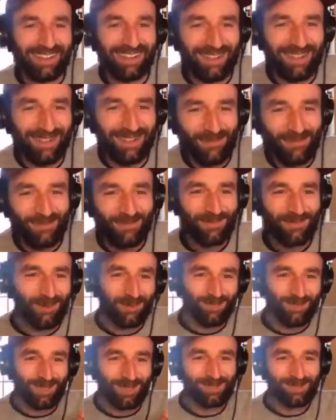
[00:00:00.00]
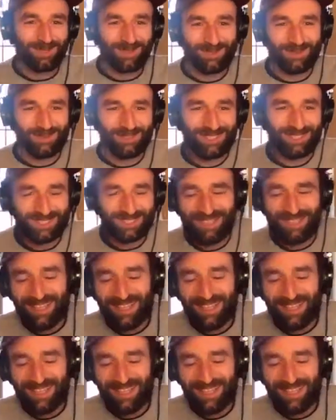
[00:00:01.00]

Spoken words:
1 + 1 = 2.